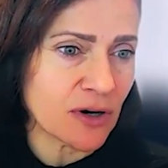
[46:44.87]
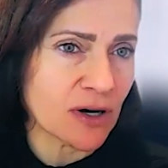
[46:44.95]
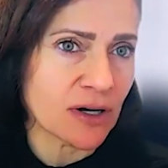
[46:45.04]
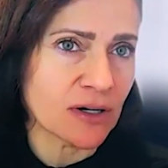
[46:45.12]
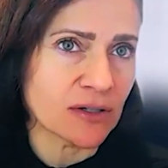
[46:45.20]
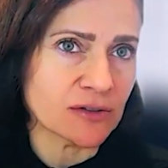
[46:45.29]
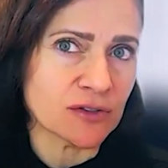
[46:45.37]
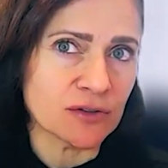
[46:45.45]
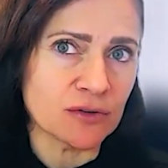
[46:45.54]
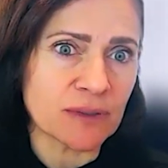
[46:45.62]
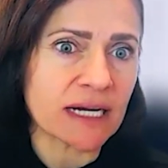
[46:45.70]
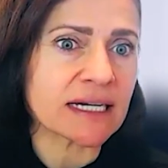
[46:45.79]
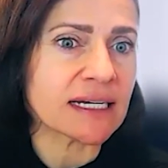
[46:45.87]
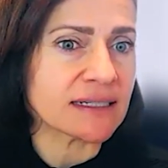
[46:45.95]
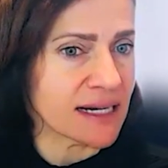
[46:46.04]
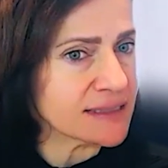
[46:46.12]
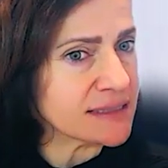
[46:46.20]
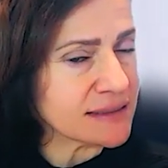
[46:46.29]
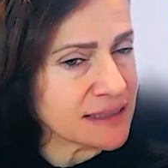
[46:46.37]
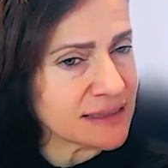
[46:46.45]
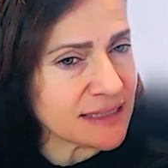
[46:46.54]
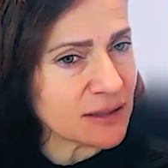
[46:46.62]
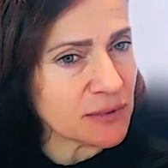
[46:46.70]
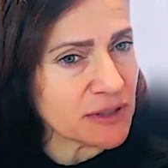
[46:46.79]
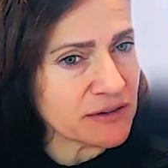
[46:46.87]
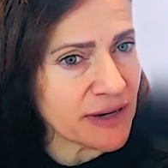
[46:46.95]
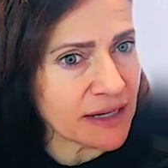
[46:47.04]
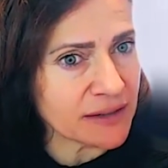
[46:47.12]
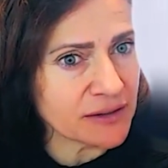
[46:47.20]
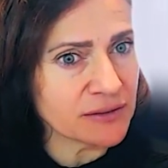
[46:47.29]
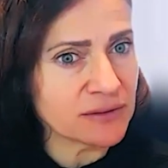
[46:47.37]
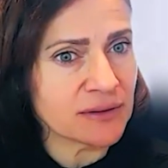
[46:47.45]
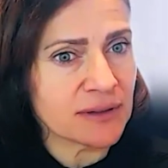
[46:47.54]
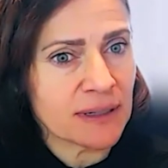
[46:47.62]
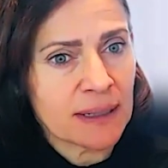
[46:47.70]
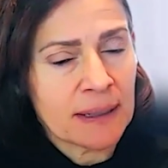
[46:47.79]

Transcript: to recognize the things that we value.